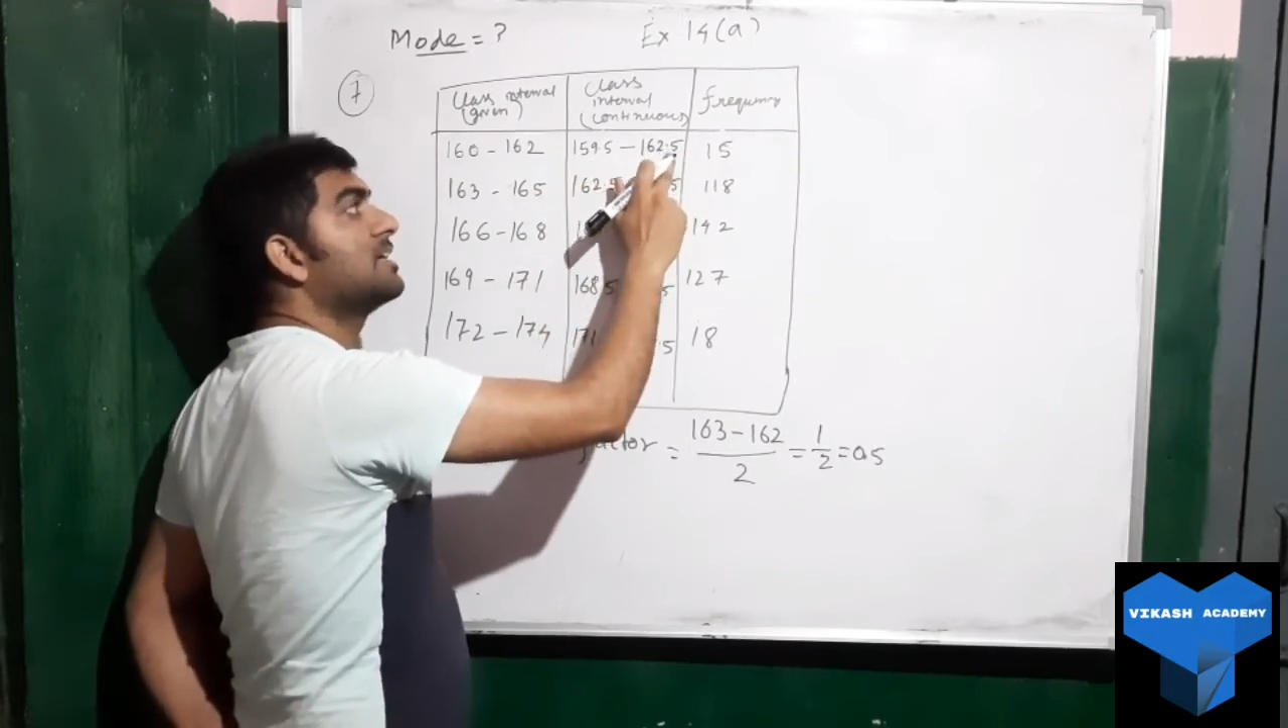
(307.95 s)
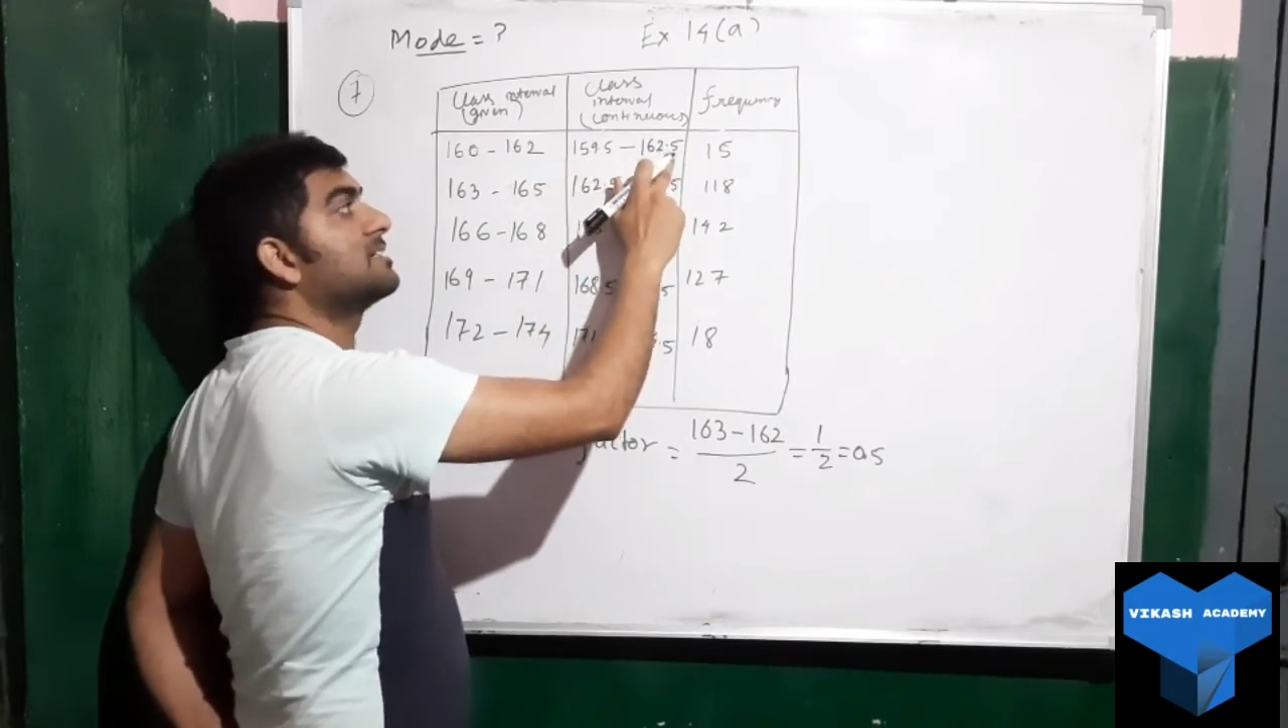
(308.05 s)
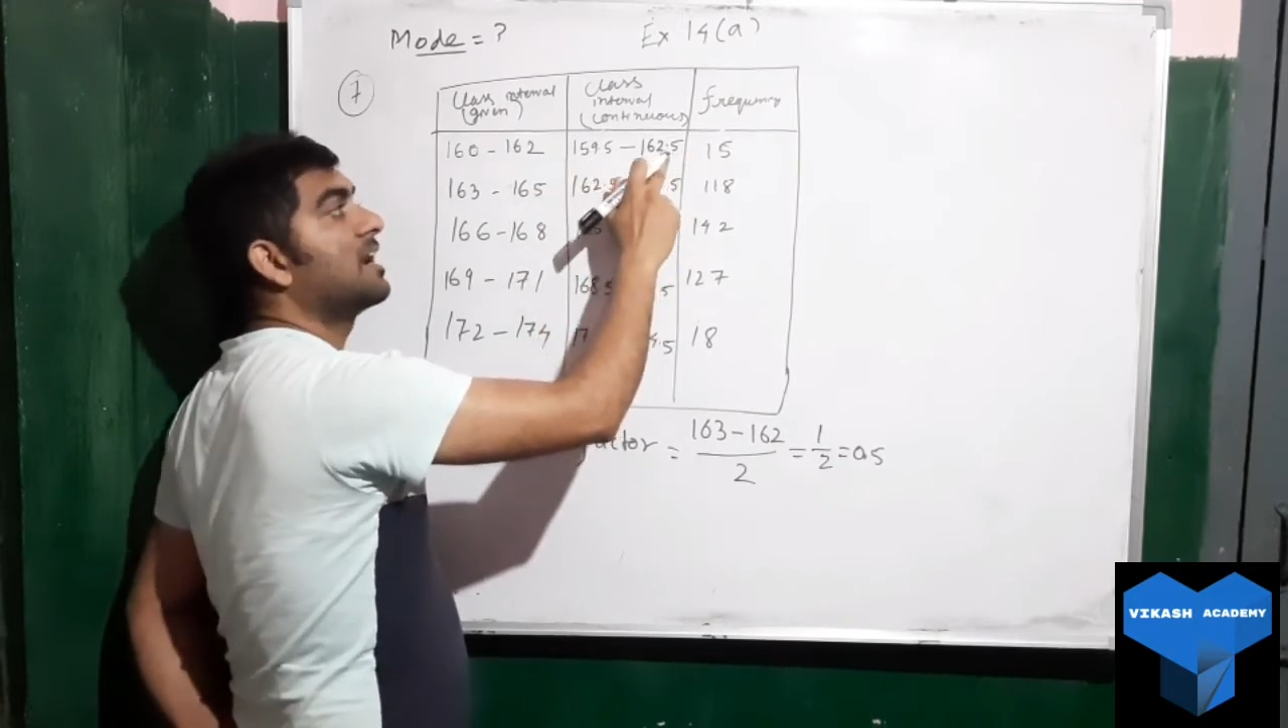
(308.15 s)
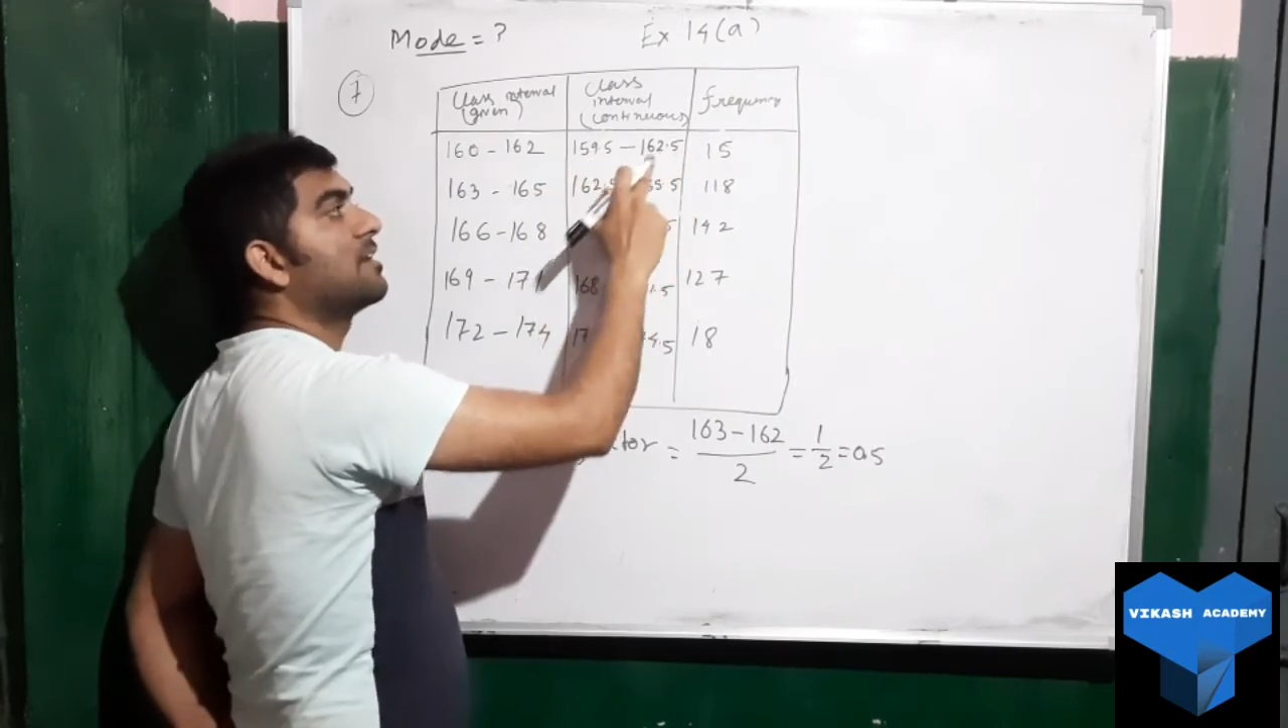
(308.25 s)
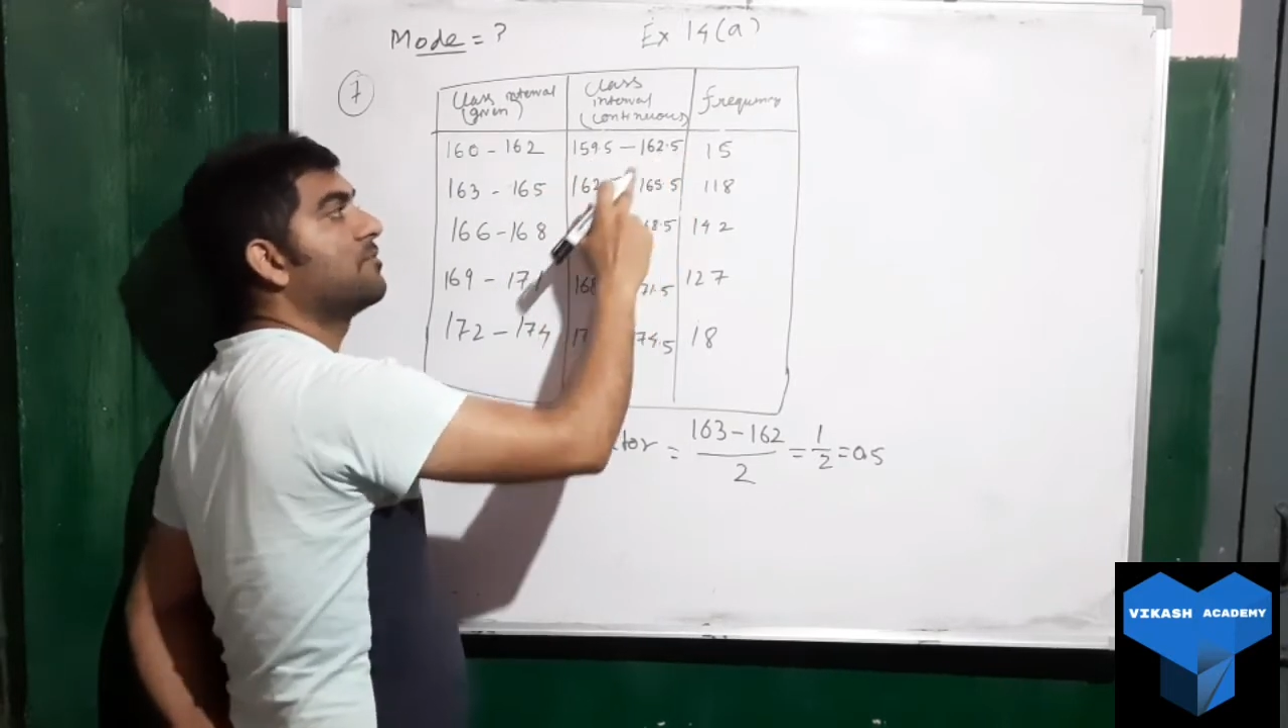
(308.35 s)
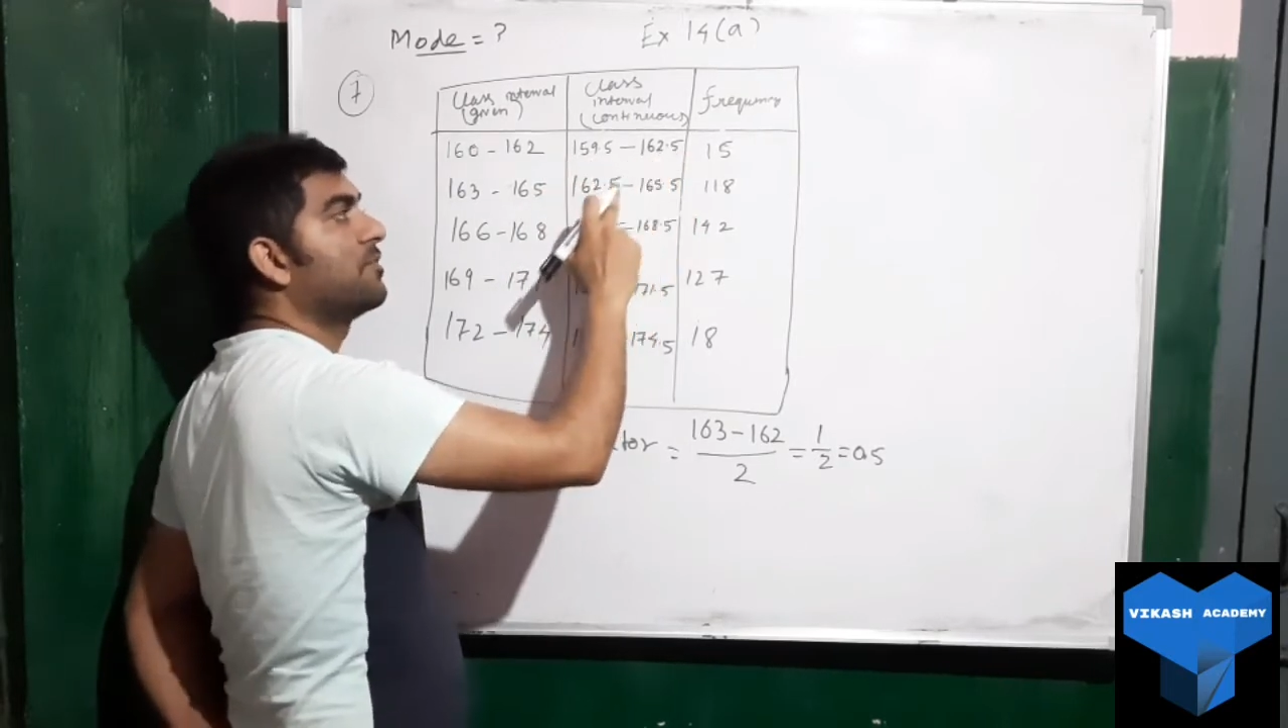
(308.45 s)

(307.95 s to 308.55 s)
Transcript: starting